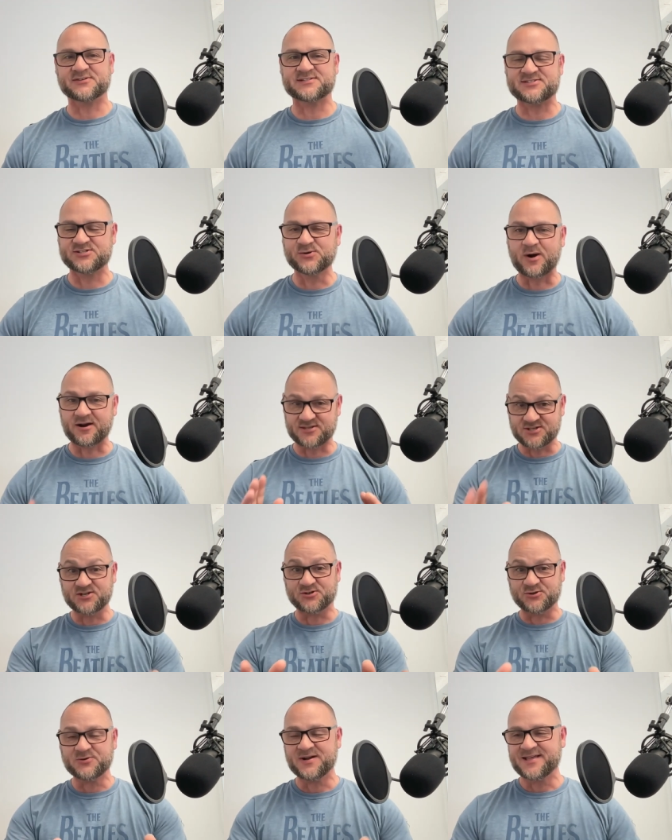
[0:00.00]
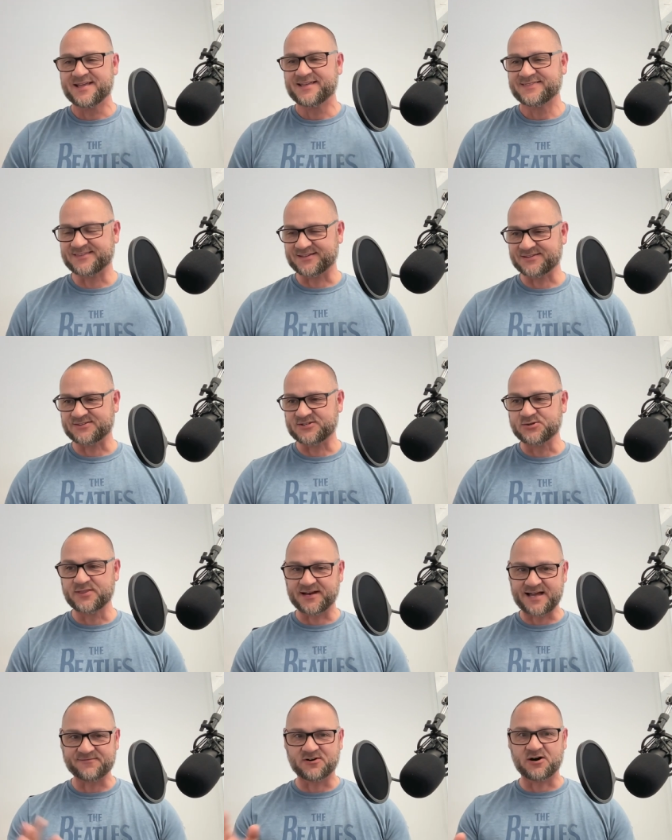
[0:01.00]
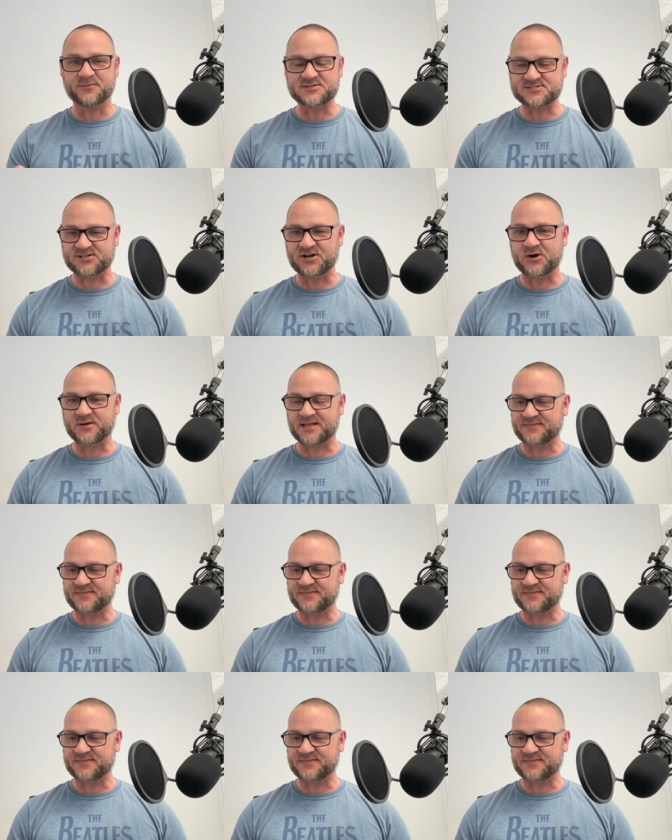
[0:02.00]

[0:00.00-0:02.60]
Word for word: Cause you are you, the you that I've always known.